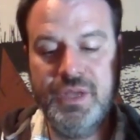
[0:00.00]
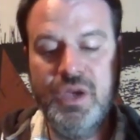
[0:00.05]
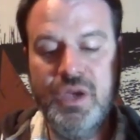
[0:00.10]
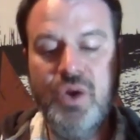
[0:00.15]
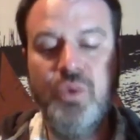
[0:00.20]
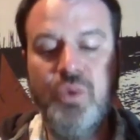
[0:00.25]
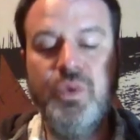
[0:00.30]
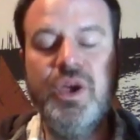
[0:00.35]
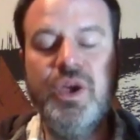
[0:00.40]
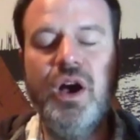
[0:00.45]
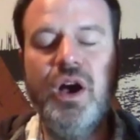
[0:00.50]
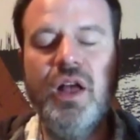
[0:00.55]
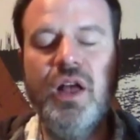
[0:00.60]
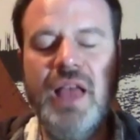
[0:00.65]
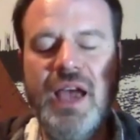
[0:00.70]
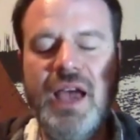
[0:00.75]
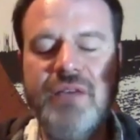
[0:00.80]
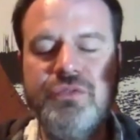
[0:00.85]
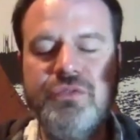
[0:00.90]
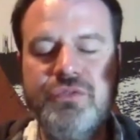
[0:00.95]
We all
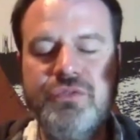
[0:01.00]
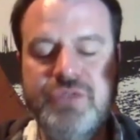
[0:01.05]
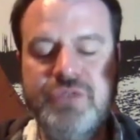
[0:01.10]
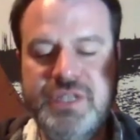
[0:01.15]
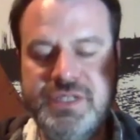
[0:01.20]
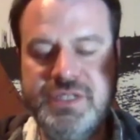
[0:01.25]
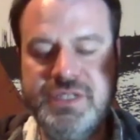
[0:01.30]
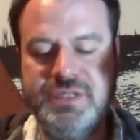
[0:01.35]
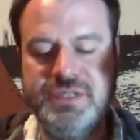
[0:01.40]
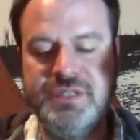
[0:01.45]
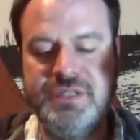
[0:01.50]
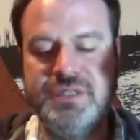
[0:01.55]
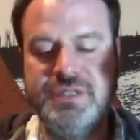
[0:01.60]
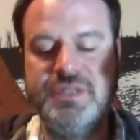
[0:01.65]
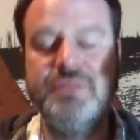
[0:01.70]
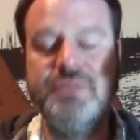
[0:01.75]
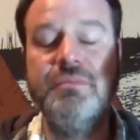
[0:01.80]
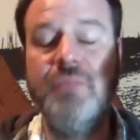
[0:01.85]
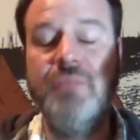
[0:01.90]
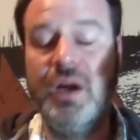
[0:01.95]
have reasons,
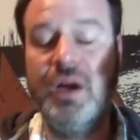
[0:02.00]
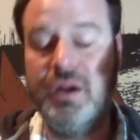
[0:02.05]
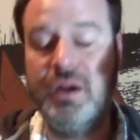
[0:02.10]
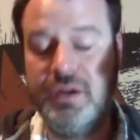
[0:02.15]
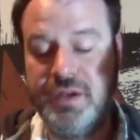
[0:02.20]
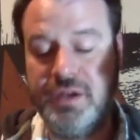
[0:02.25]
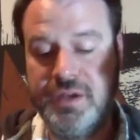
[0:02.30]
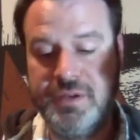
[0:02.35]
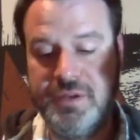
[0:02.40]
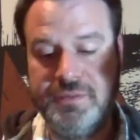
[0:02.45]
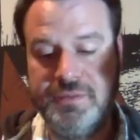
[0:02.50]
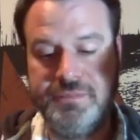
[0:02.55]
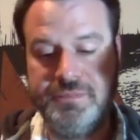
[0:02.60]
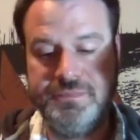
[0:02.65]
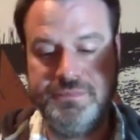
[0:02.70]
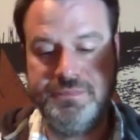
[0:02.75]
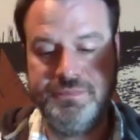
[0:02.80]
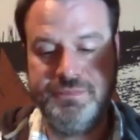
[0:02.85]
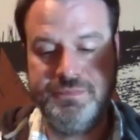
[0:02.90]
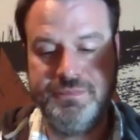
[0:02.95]
Mark.
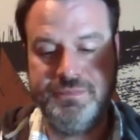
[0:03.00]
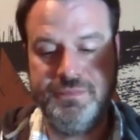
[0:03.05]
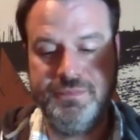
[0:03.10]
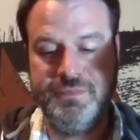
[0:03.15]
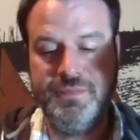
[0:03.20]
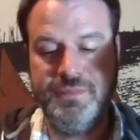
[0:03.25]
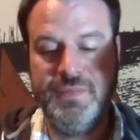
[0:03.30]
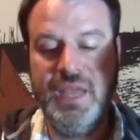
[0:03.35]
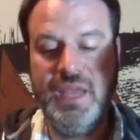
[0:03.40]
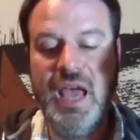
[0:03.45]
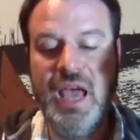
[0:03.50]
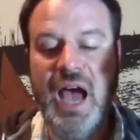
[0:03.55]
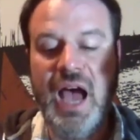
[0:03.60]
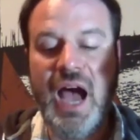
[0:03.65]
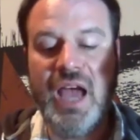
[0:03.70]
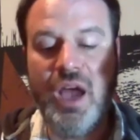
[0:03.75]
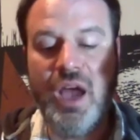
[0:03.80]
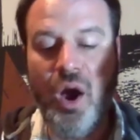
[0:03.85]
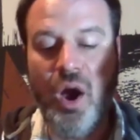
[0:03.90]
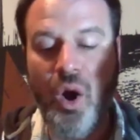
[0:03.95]
I
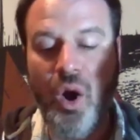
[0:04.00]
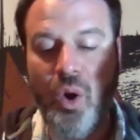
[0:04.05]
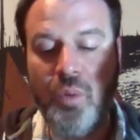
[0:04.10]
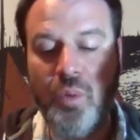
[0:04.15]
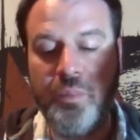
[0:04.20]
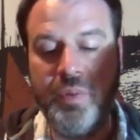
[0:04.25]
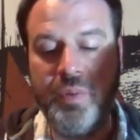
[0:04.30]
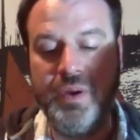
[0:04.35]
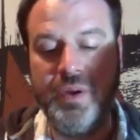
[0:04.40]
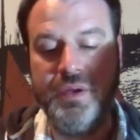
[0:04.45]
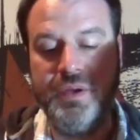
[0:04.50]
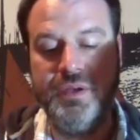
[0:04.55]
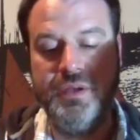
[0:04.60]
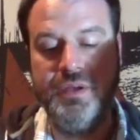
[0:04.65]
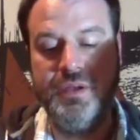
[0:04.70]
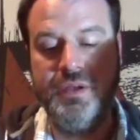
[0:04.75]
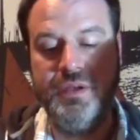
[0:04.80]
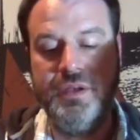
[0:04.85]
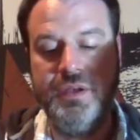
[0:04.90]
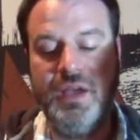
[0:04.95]
hope
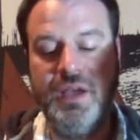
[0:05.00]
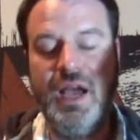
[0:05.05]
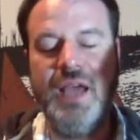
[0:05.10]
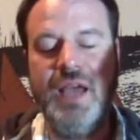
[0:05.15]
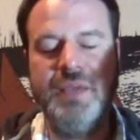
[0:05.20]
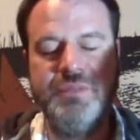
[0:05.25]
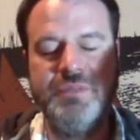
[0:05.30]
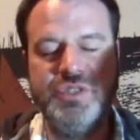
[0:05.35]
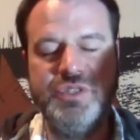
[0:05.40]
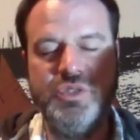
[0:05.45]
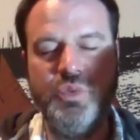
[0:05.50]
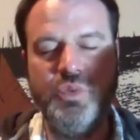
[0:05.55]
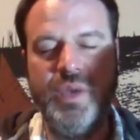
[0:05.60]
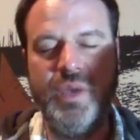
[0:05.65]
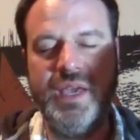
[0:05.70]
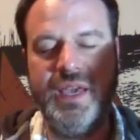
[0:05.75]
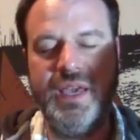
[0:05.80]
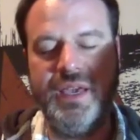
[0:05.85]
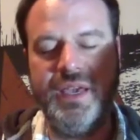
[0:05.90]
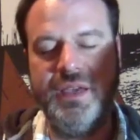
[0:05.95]
I am
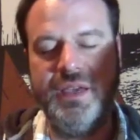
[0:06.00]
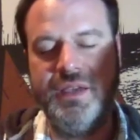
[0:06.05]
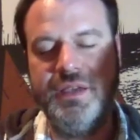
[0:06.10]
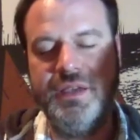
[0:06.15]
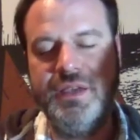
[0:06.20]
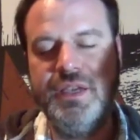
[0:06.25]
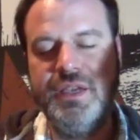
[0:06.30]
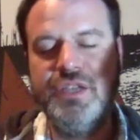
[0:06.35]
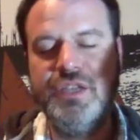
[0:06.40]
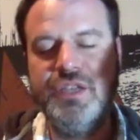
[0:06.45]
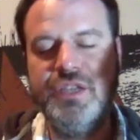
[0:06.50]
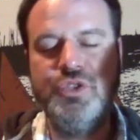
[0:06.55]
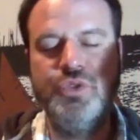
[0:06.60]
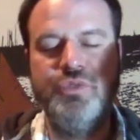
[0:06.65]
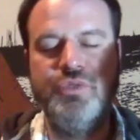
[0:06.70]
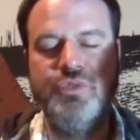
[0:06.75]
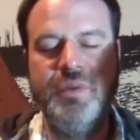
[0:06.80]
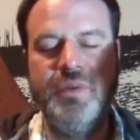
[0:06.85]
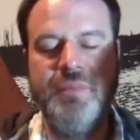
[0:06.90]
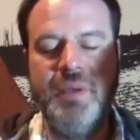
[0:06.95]
swinging to
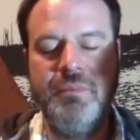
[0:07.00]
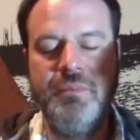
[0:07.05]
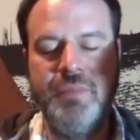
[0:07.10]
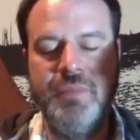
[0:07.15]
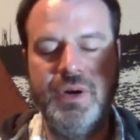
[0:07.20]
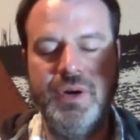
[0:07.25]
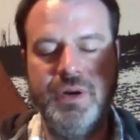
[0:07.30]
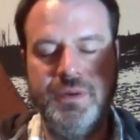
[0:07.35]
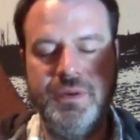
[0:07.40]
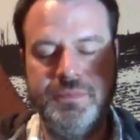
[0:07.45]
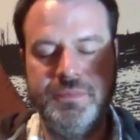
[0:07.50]
remember.